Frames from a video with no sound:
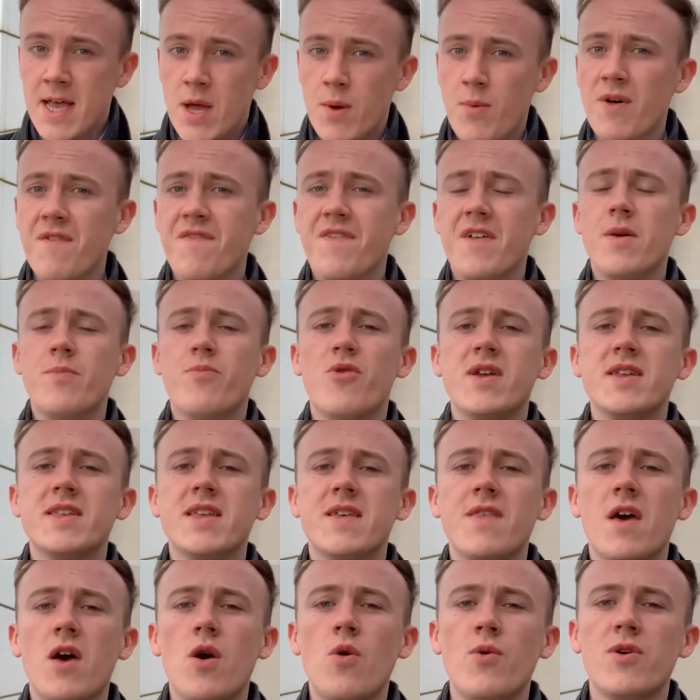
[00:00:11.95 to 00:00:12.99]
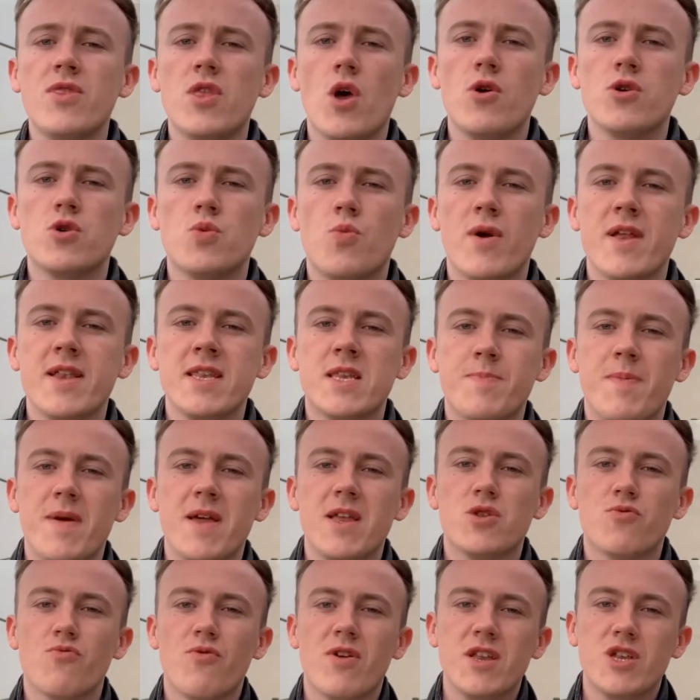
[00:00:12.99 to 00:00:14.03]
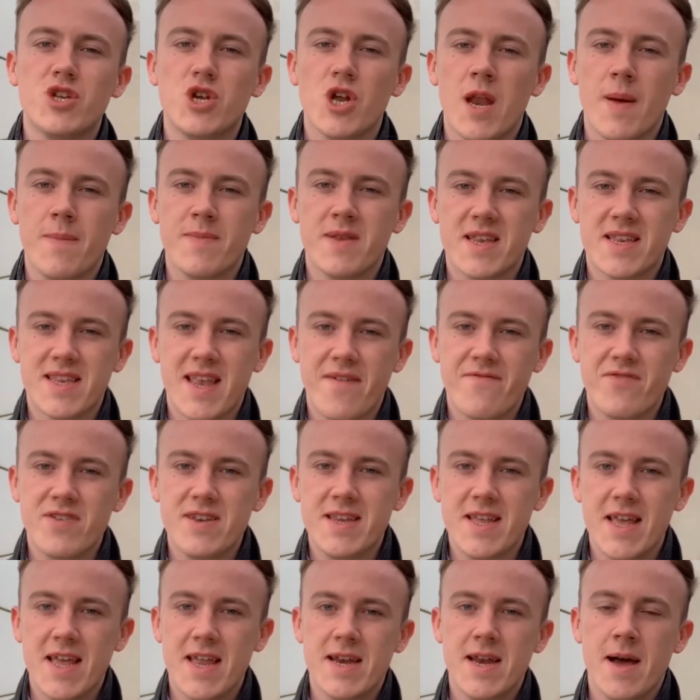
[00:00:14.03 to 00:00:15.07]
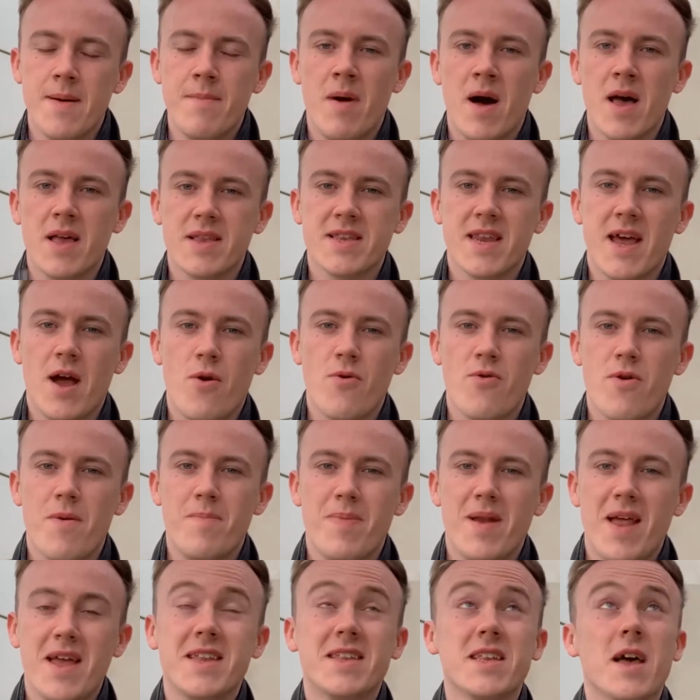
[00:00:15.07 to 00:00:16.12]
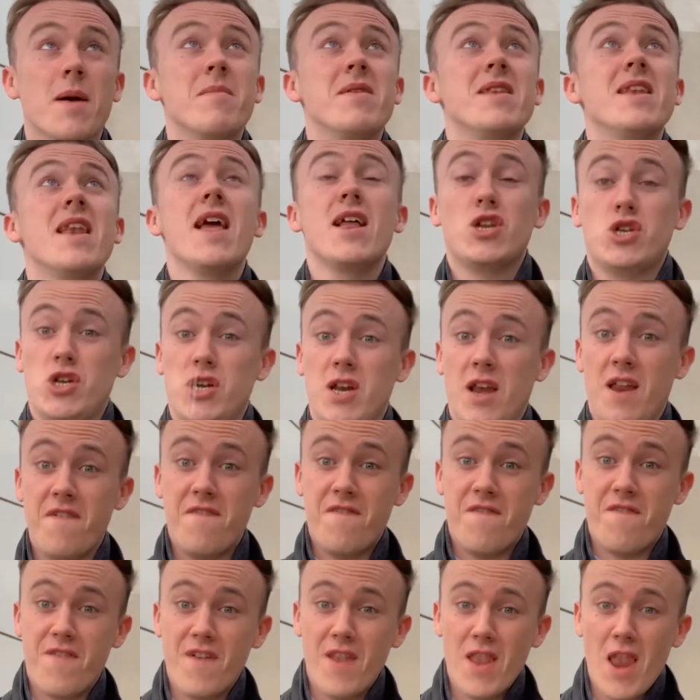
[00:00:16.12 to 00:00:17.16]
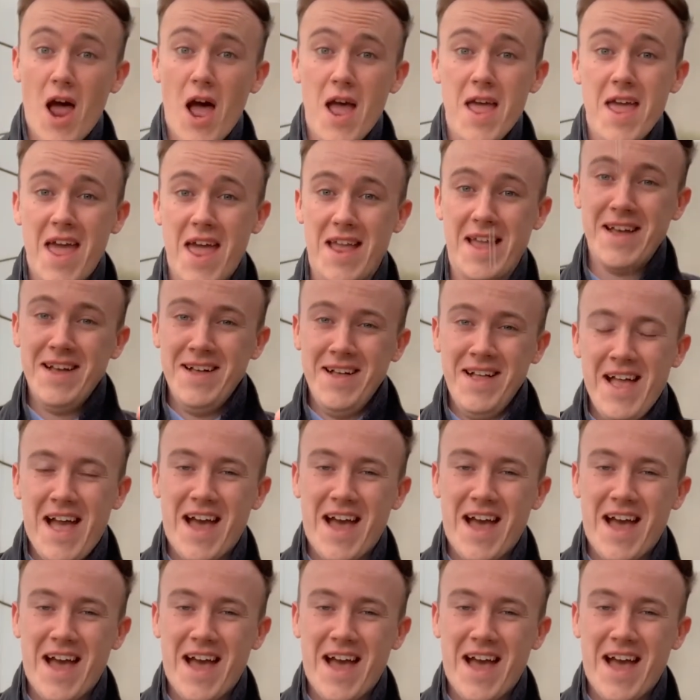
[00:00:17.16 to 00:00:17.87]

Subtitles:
It will feel breezy though, with those wind speeds reaching up to 17 miles an hour in places. I'm literally flying.